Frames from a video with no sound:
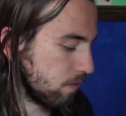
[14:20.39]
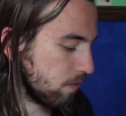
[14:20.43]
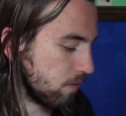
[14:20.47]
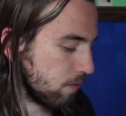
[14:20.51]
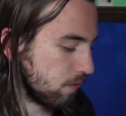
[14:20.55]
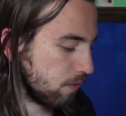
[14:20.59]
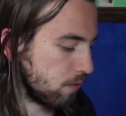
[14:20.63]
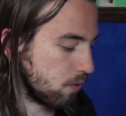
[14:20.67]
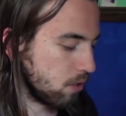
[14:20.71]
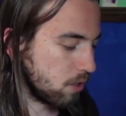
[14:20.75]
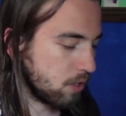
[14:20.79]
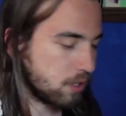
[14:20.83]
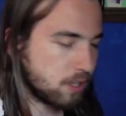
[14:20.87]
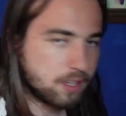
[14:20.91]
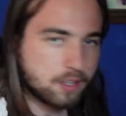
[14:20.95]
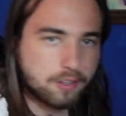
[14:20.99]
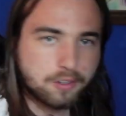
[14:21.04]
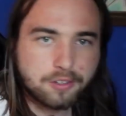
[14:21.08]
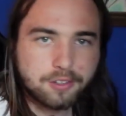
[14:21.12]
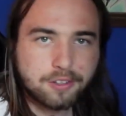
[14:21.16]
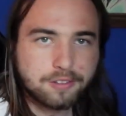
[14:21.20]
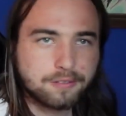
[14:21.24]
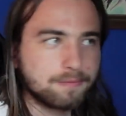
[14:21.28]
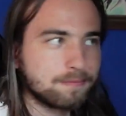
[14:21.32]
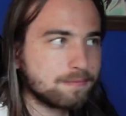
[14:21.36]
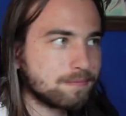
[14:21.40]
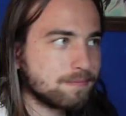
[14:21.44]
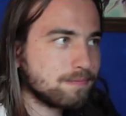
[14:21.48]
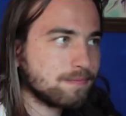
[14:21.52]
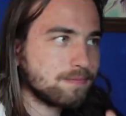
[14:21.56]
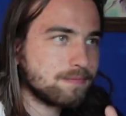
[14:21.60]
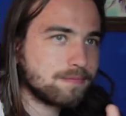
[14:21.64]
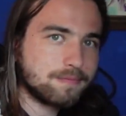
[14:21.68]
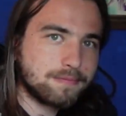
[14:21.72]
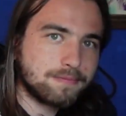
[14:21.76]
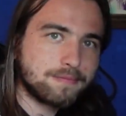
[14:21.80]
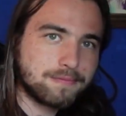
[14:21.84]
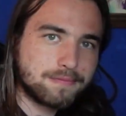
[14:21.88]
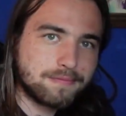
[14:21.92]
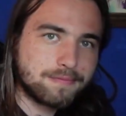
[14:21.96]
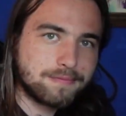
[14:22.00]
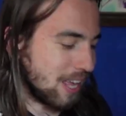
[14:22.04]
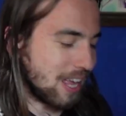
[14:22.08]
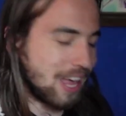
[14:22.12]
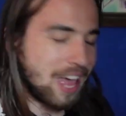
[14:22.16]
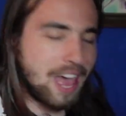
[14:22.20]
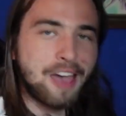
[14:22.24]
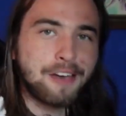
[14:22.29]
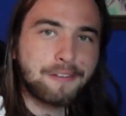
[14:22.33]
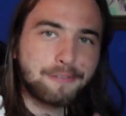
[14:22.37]
4 heal.
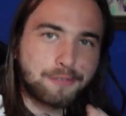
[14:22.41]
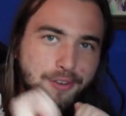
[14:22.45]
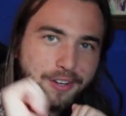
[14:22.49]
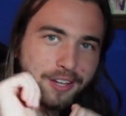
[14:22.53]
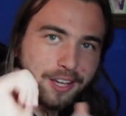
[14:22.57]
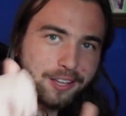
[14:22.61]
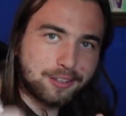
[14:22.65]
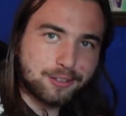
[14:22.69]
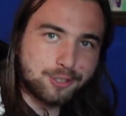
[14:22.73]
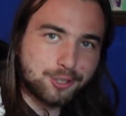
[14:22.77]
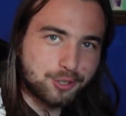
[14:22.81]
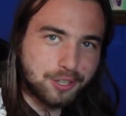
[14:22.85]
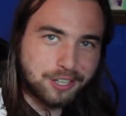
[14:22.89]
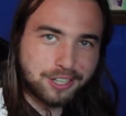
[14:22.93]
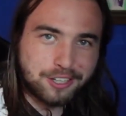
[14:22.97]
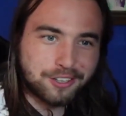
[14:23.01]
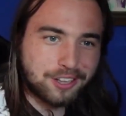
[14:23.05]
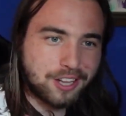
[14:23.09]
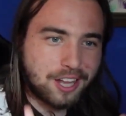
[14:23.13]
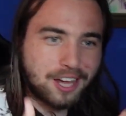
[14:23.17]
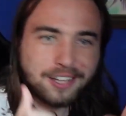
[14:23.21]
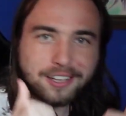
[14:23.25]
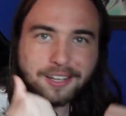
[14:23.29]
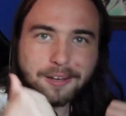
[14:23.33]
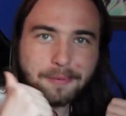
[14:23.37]
Every other trigger lineup